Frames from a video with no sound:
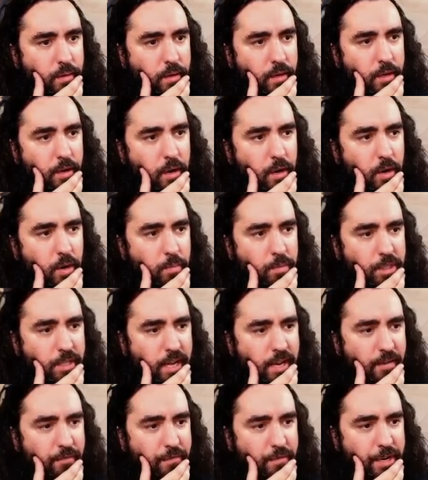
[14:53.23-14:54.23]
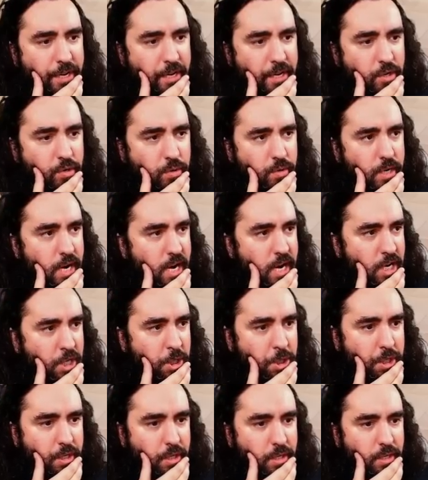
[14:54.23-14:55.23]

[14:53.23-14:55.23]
And a homestead freaking garage.